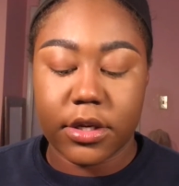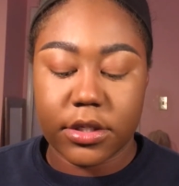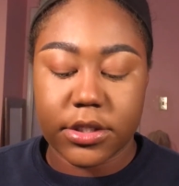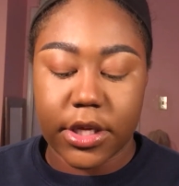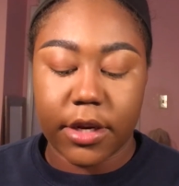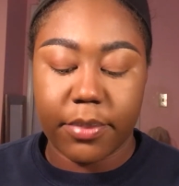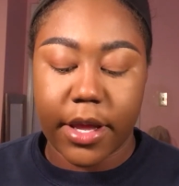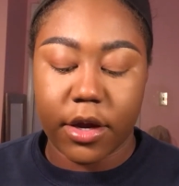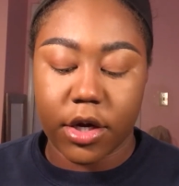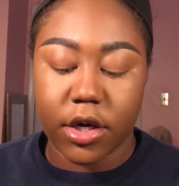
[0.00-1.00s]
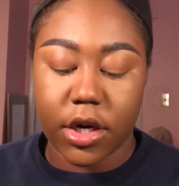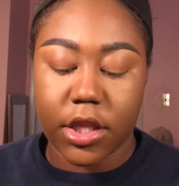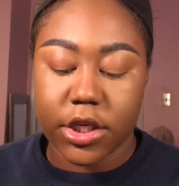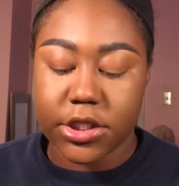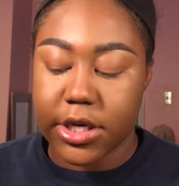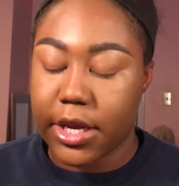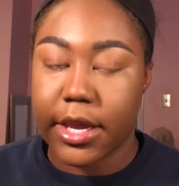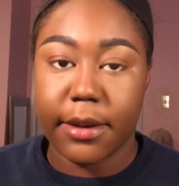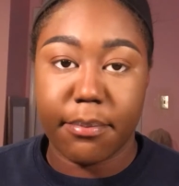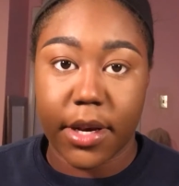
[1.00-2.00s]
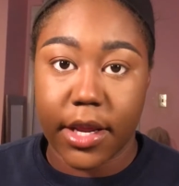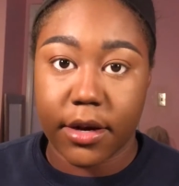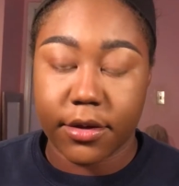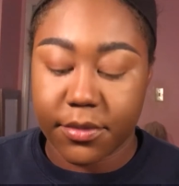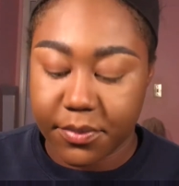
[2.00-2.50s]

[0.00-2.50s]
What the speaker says: setting powder in the shade Banana.